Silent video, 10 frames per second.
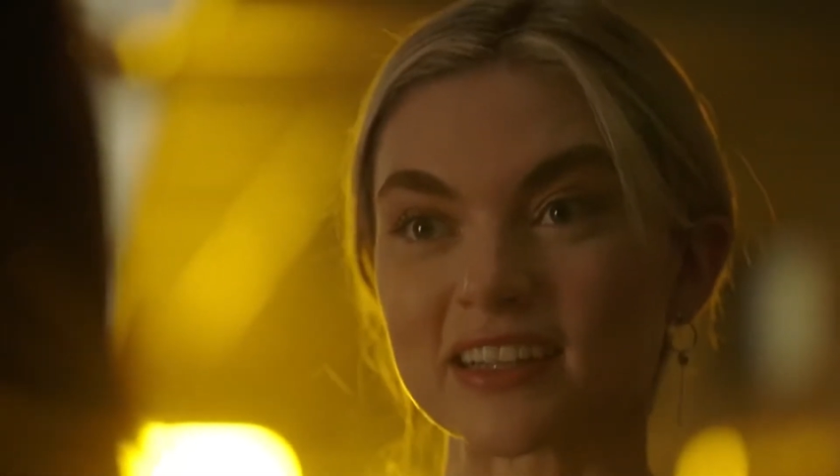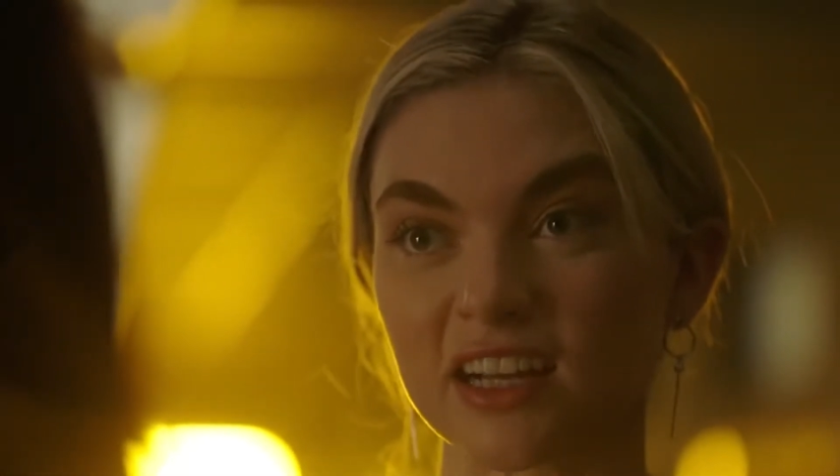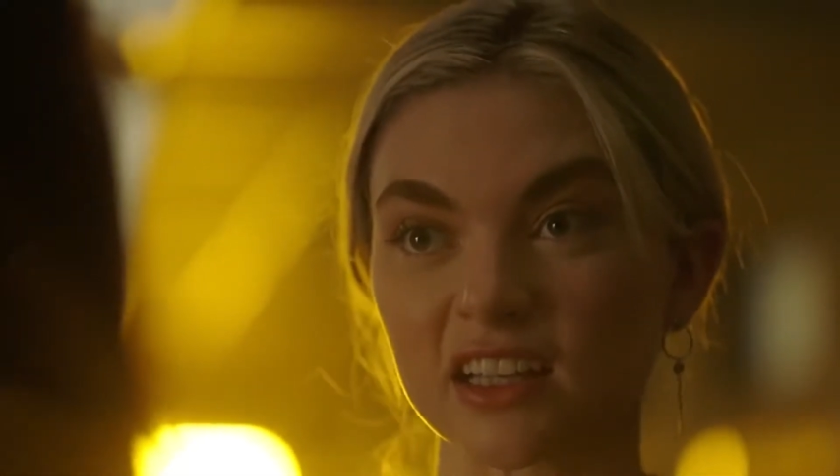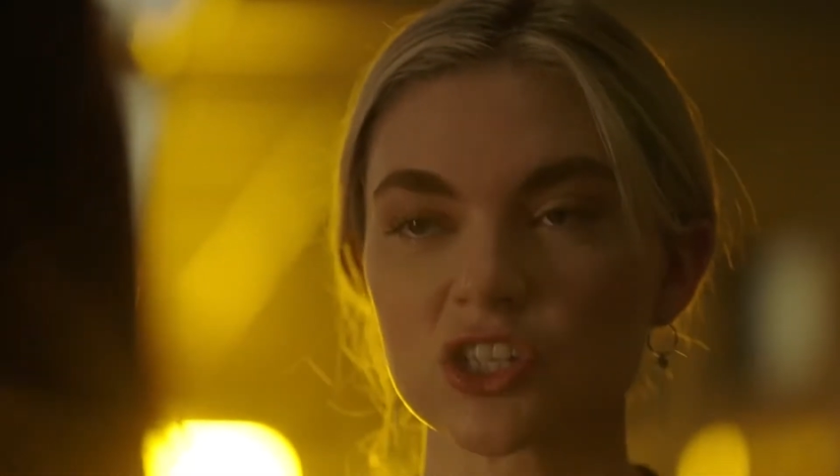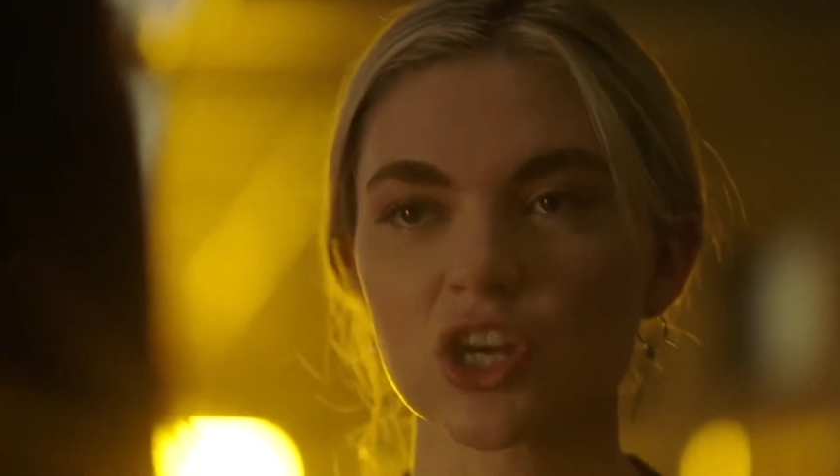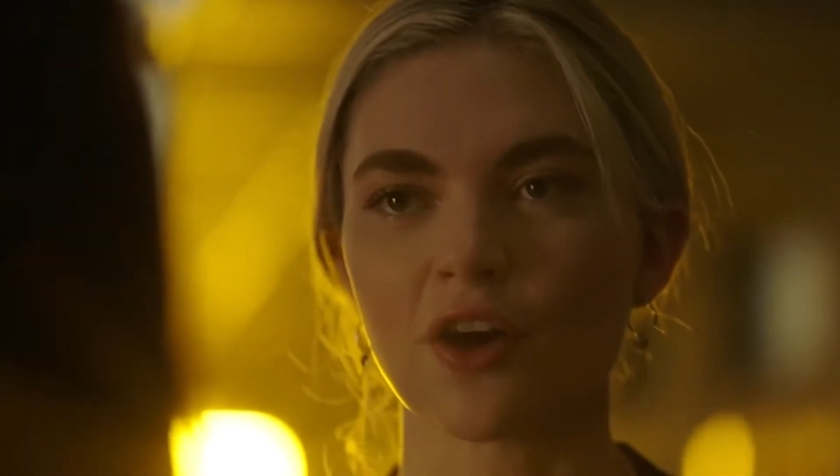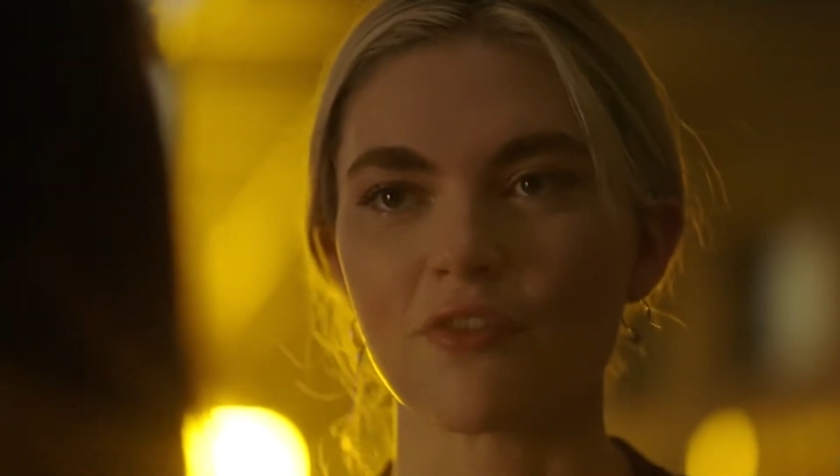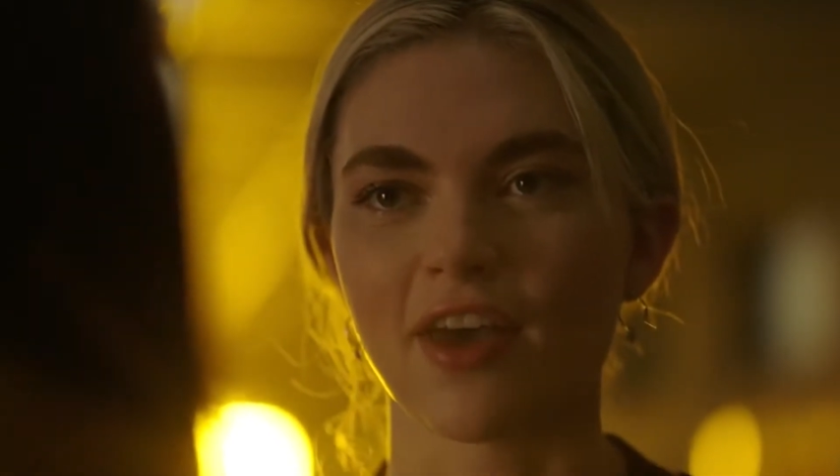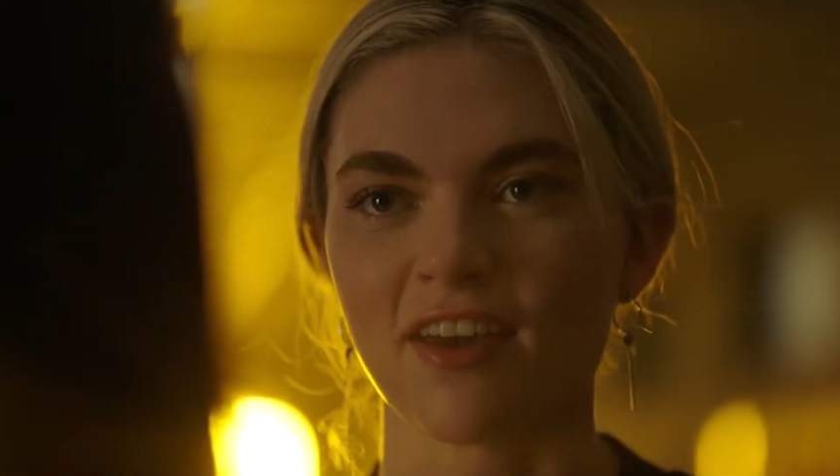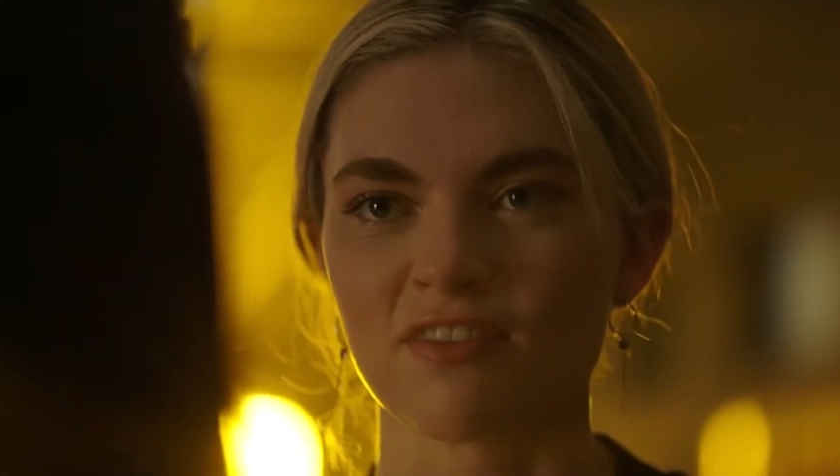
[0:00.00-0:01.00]
knowledge of
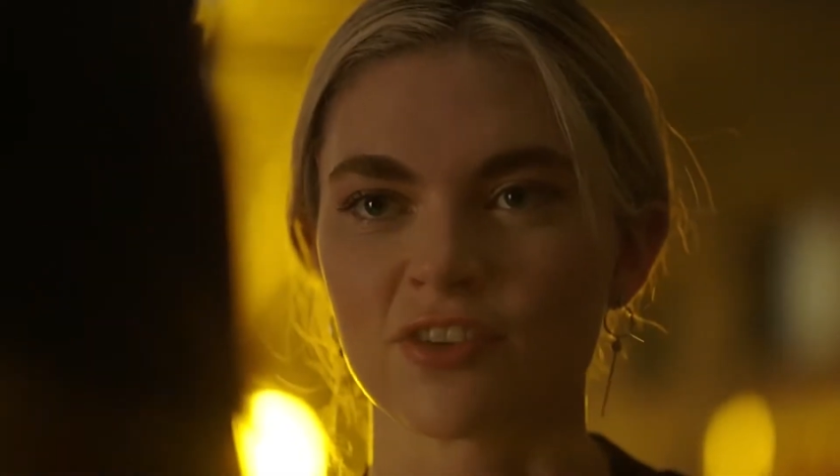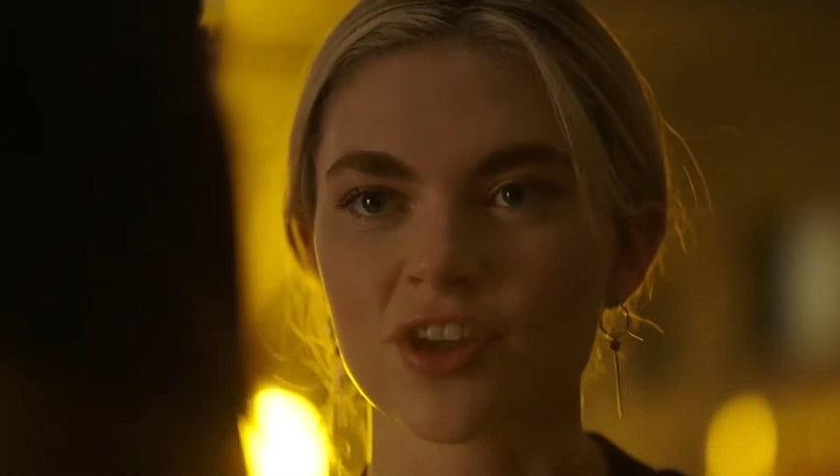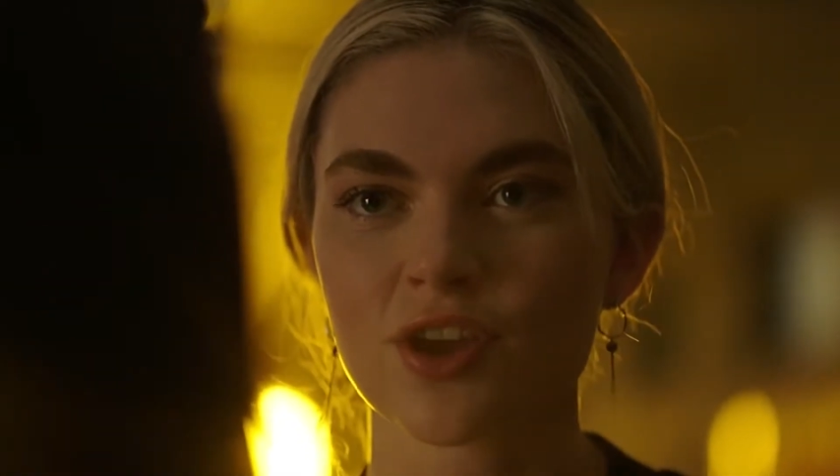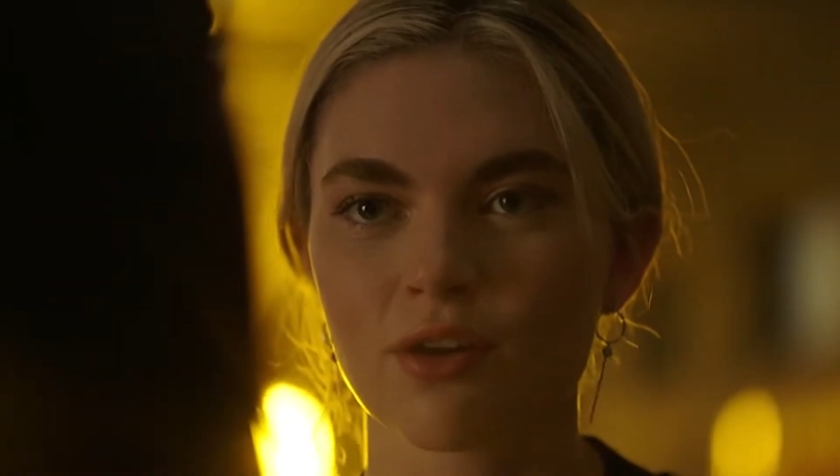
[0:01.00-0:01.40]
every